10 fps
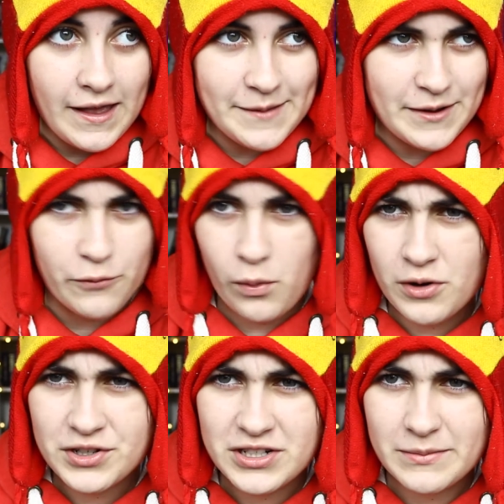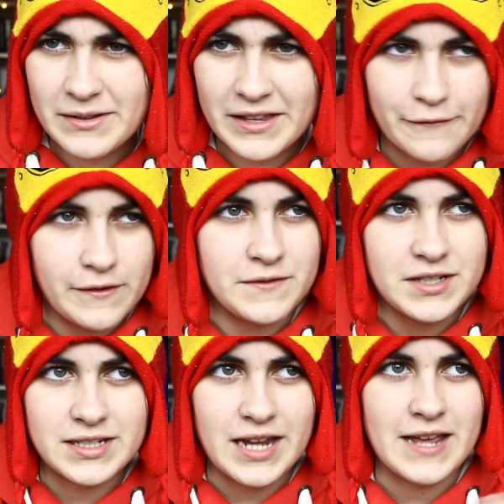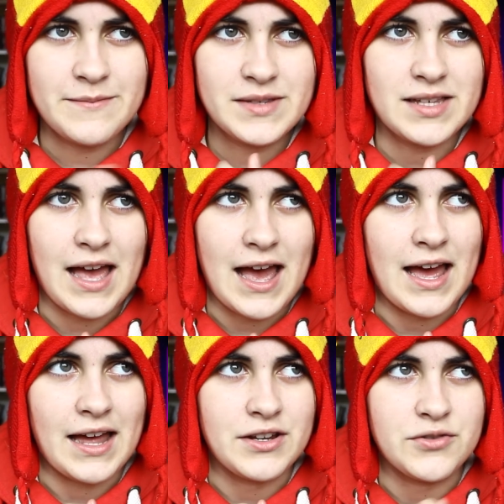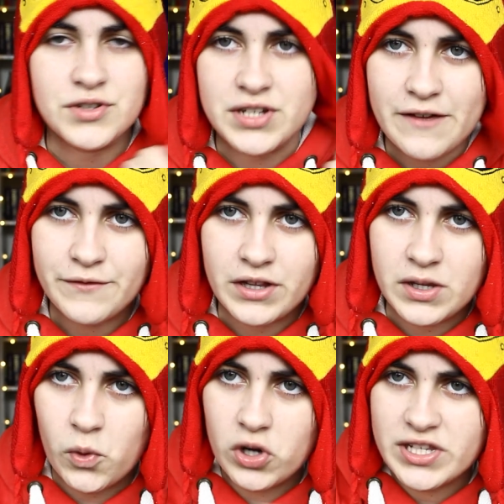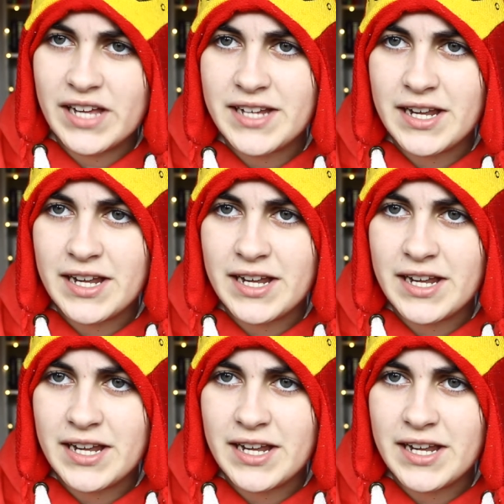And I've watched about like 15 times, and you should definitely watch that